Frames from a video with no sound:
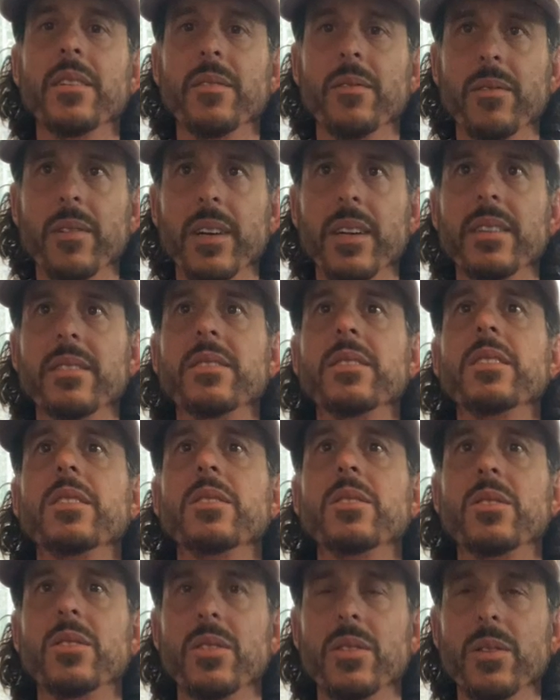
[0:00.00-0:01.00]
Rest.
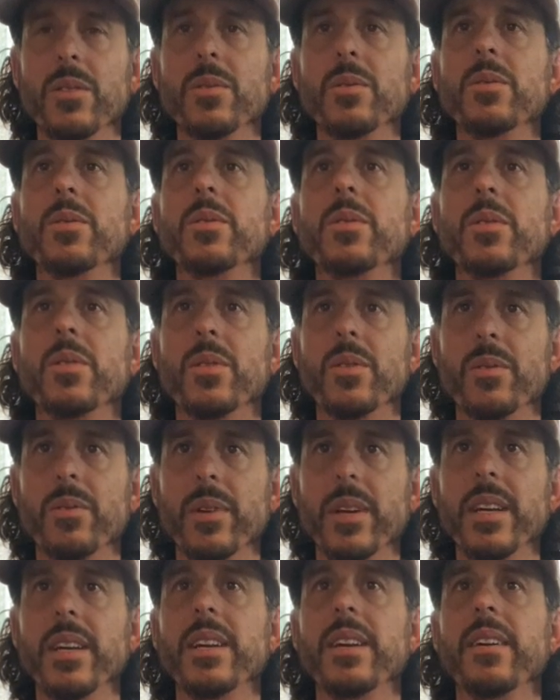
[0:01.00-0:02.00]
2,
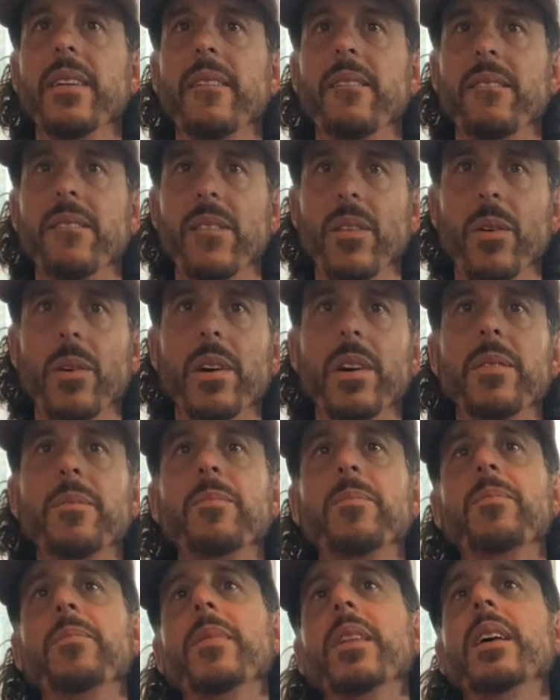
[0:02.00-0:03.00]
3, 4.
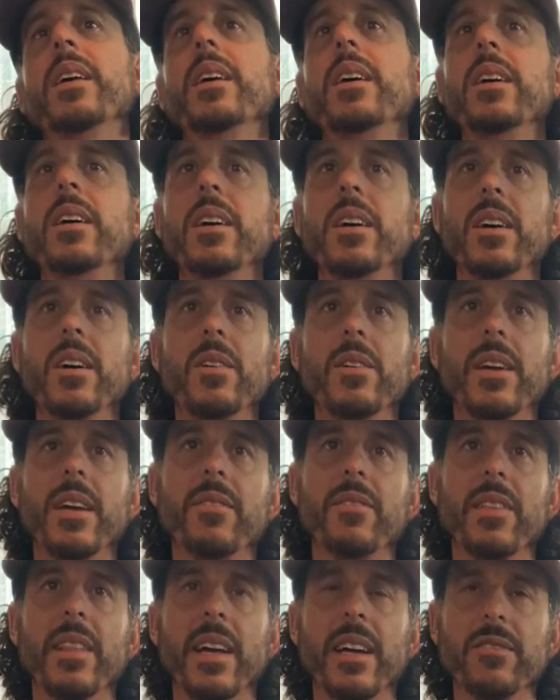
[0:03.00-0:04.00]
Okay,
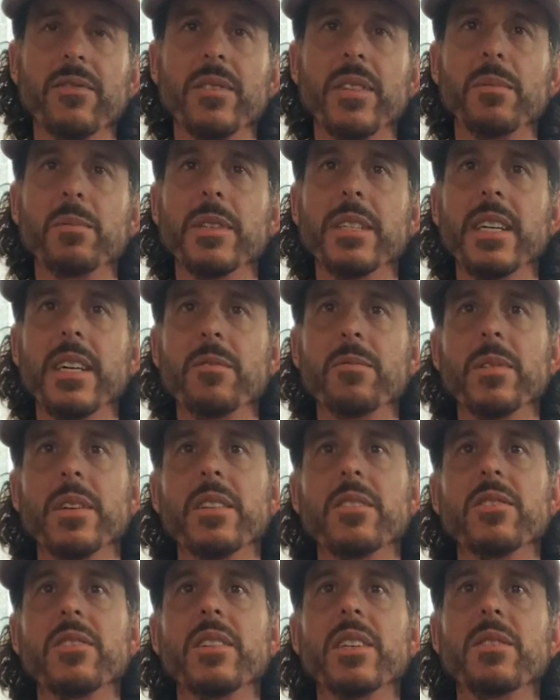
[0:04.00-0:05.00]
for the last one, number 10, we're going to
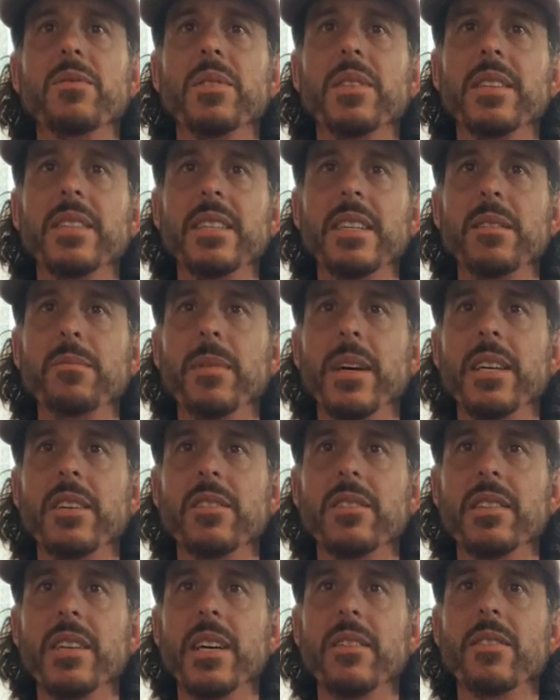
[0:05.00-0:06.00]
start off with the D minor
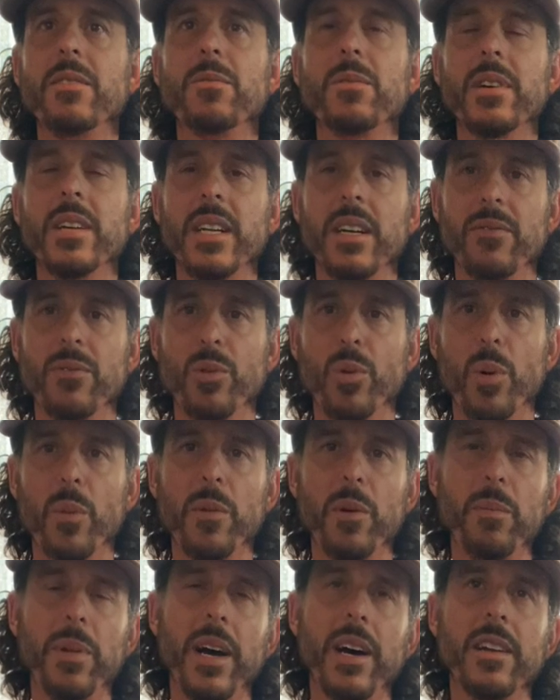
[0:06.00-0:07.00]
7. We're going to have
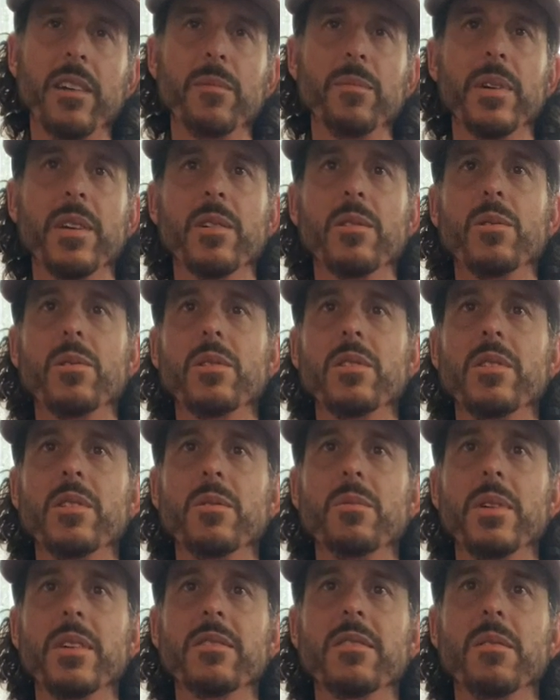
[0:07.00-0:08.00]
normal pattern, but a quarter note
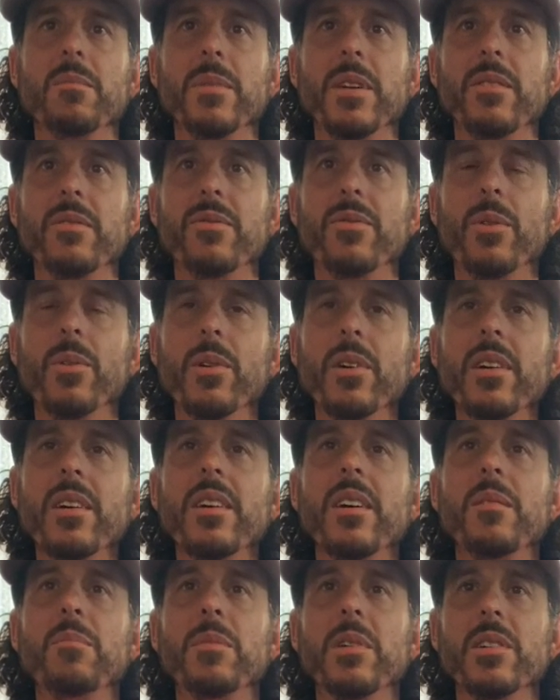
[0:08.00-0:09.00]
rest on beat 4.
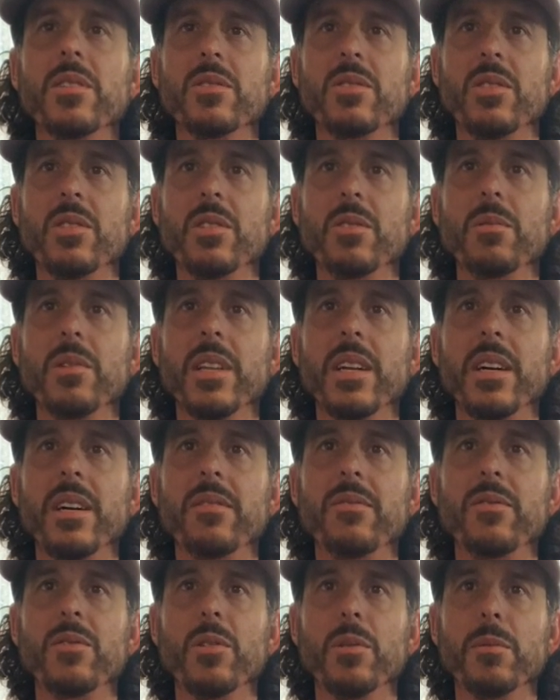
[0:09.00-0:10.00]
On bar 2, we'll
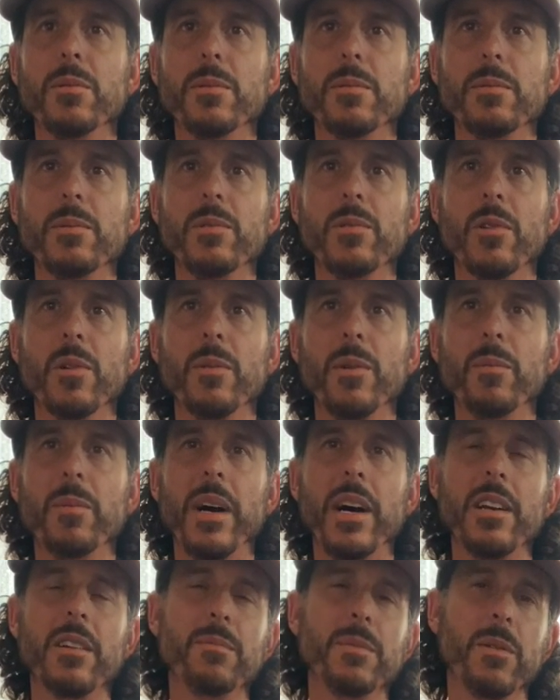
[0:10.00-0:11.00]
have normal
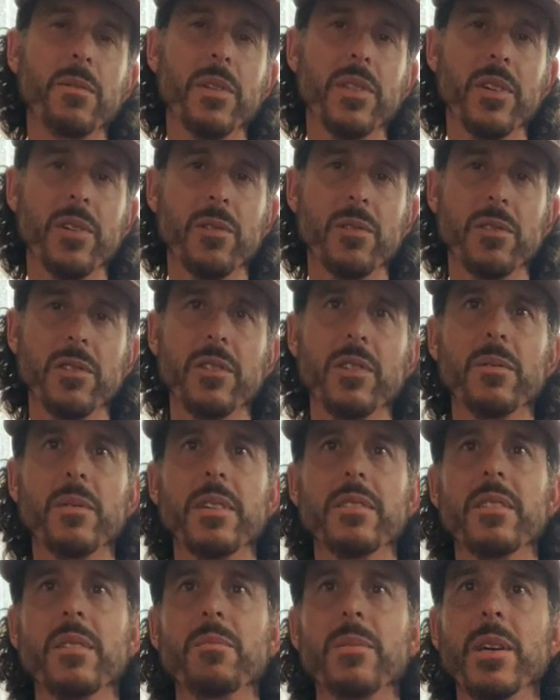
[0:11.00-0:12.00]
pattern, but with a quarter note
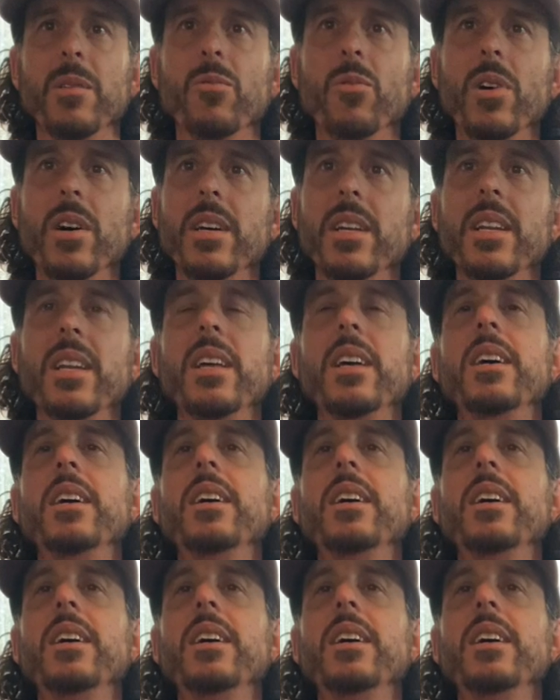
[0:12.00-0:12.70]
rest on beat 1.